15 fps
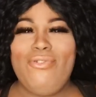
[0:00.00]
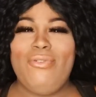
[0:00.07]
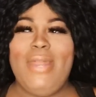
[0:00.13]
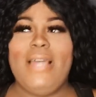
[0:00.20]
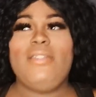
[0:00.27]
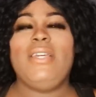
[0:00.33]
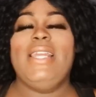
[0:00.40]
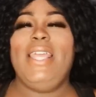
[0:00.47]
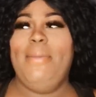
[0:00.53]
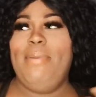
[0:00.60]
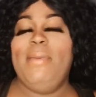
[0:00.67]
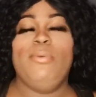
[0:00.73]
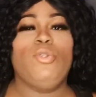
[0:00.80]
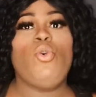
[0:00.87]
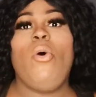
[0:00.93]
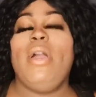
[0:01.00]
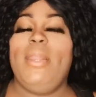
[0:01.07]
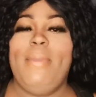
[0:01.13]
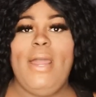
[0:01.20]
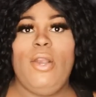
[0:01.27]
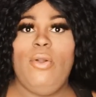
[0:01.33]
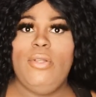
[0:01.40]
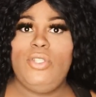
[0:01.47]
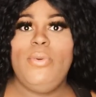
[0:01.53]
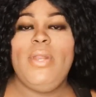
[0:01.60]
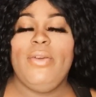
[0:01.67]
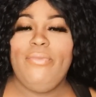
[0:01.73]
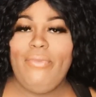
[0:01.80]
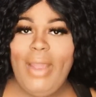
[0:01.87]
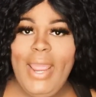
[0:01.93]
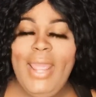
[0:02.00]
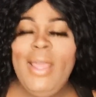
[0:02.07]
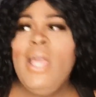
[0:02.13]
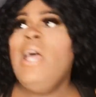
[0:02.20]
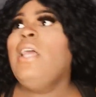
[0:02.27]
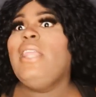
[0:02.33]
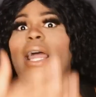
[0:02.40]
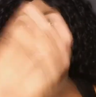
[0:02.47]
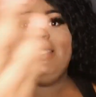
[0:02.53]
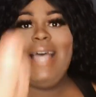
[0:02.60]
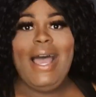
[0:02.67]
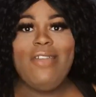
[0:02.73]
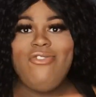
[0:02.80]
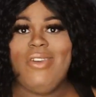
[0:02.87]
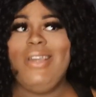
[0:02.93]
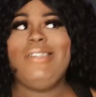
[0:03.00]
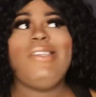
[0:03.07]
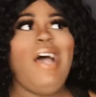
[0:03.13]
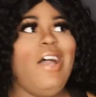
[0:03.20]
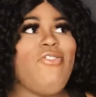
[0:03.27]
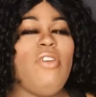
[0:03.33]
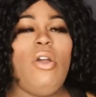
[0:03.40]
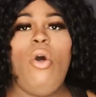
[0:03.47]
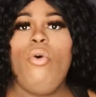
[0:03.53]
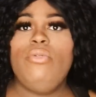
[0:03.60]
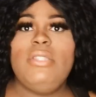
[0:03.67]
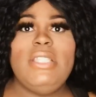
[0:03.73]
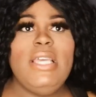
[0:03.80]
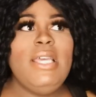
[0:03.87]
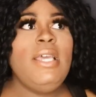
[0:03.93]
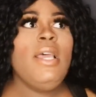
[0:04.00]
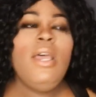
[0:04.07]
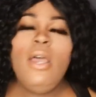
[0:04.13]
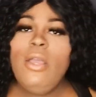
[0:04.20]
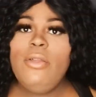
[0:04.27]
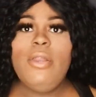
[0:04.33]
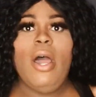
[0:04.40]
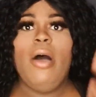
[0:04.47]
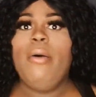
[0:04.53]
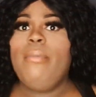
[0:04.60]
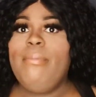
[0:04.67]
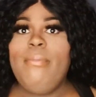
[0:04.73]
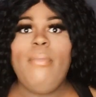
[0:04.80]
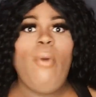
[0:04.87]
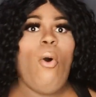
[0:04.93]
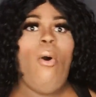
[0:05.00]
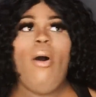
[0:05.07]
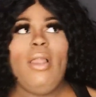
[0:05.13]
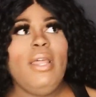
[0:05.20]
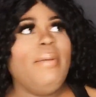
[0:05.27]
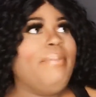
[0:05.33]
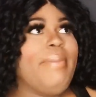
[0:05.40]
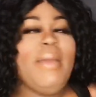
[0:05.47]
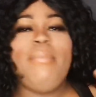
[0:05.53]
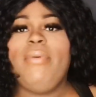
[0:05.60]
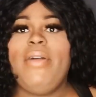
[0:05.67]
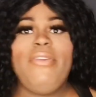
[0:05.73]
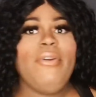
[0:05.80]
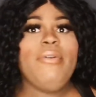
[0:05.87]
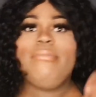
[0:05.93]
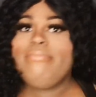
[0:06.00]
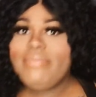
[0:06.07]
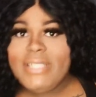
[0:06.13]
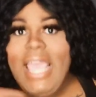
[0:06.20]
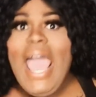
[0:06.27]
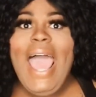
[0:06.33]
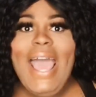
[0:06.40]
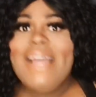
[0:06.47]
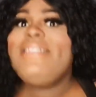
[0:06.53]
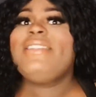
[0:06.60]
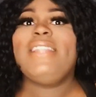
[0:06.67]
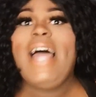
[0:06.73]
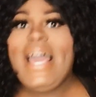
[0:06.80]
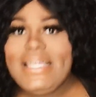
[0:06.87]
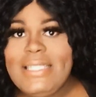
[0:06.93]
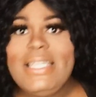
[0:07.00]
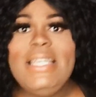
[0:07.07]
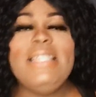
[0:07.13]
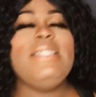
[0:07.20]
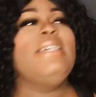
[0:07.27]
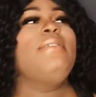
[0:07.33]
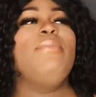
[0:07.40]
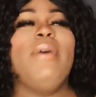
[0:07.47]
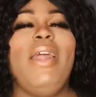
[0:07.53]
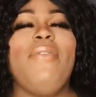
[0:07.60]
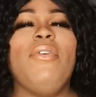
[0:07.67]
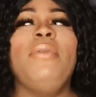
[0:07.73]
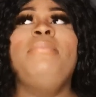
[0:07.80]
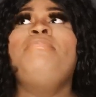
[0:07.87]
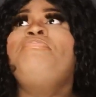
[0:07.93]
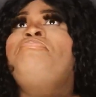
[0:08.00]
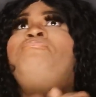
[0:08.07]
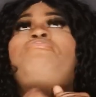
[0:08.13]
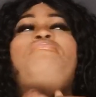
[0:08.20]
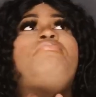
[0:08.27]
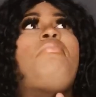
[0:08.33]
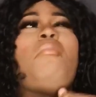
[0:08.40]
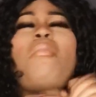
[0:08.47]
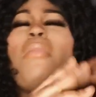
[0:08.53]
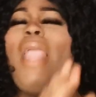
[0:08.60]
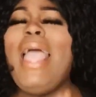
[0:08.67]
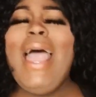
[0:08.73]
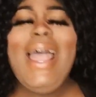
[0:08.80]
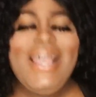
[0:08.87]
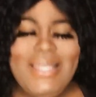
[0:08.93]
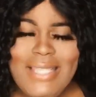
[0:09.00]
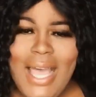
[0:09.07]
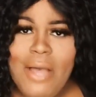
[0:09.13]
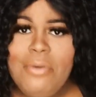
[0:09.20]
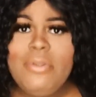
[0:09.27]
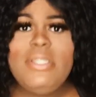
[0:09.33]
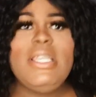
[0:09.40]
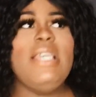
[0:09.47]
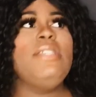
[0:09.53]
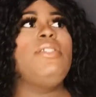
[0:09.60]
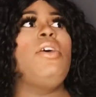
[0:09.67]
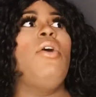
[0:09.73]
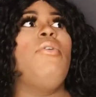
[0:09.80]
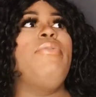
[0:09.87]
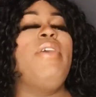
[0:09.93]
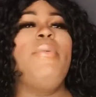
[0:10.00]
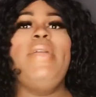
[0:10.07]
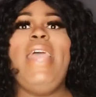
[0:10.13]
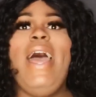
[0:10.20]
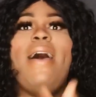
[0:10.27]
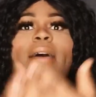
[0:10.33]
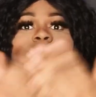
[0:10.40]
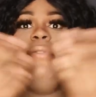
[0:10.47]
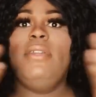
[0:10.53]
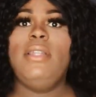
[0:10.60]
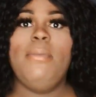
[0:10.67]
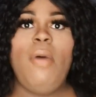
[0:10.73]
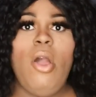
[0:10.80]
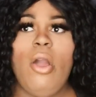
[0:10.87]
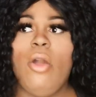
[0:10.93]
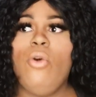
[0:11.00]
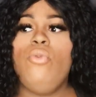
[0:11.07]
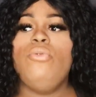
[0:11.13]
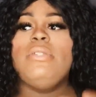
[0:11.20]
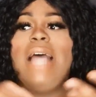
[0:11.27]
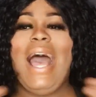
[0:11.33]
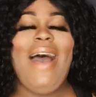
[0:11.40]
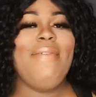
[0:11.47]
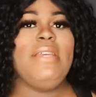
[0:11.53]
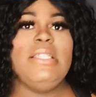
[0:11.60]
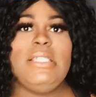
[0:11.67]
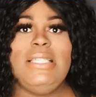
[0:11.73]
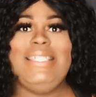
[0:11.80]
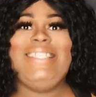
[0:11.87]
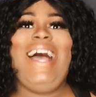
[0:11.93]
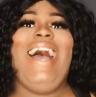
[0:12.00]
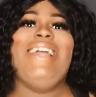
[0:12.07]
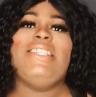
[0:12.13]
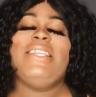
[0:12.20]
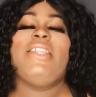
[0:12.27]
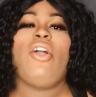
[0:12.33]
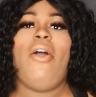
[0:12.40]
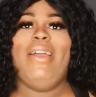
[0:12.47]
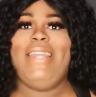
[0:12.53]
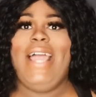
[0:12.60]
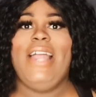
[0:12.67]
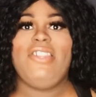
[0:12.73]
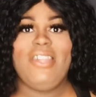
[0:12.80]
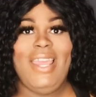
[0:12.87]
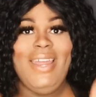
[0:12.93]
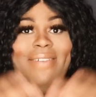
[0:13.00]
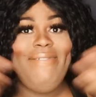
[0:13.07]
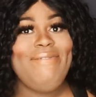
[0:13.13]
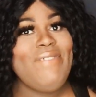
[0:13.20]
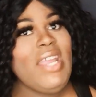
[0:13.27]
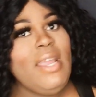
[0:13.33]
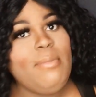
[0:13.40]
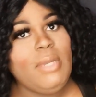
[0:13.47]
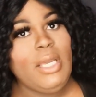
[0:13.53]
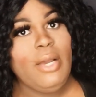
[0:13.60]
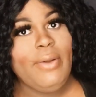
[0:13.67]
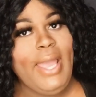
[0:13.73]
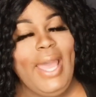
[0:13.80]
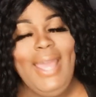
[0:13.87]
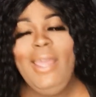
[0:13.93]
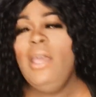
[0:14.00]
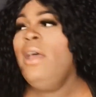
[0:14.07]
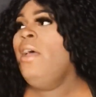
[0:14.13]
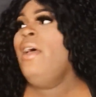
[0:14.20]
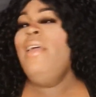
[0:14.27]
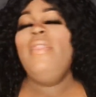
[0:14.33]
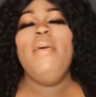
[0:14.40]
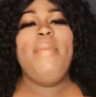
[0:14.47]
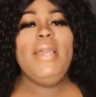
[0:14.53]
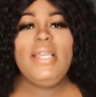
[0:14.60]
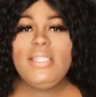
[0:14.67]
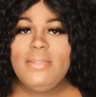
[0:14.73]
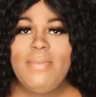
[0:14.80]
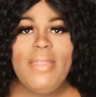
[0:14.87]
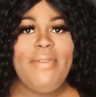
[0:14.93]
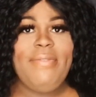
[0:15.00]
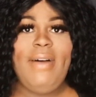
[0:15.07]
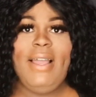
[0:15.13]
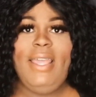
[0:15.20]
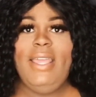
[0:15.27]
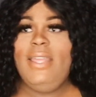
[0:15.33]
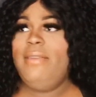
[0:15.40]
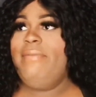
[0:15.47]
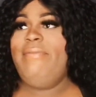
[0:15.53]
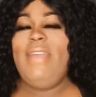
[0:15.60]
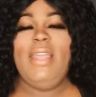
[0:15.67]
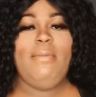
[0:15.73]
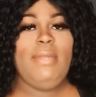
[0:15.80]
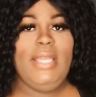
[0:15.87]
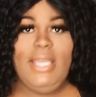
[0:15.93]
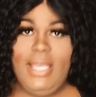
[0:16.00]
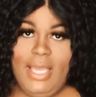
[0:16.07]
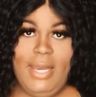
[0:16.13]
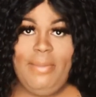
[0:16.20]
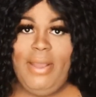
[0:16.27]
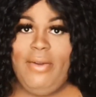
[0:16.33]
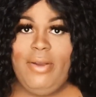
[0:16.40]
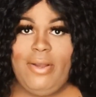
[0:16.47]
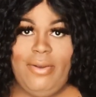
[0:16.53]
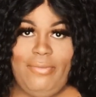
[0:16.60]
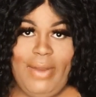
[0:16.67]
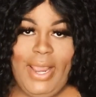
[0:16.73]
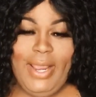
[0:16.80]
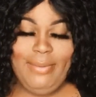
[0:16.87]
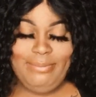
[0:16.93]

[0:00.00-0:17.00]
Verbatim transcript: that's gonna get people talking about it on Twitter, right? Like Todrick. Todrick hosted, you know, all of Big Brother cast last season, whatever, at his house. And so then we have Lamar, who's obviously tied to the Kardashian family, okay? The biggest motherfucking family in America, right?